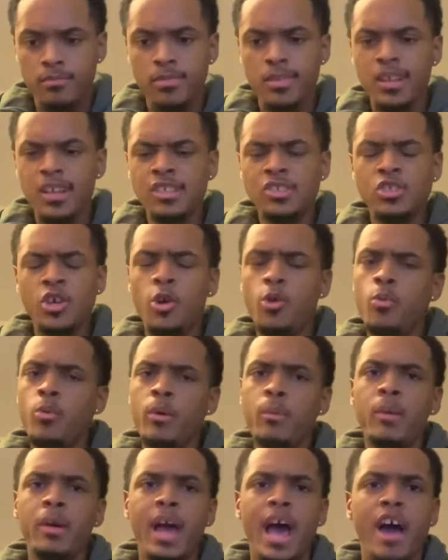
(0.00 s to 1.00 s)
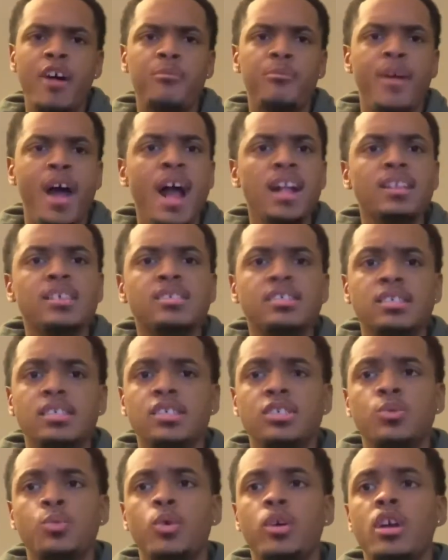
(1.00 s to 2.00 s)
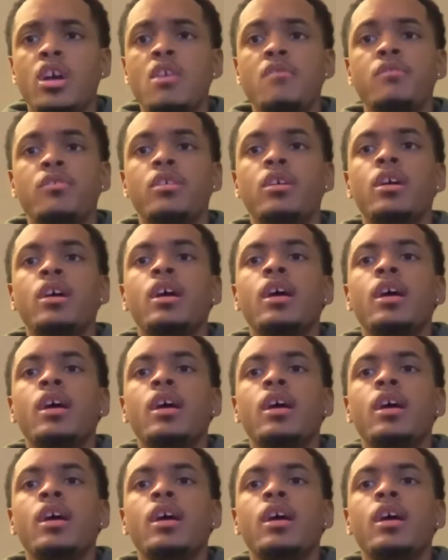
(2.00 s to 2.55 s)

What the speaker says: So we would have practices and whatever,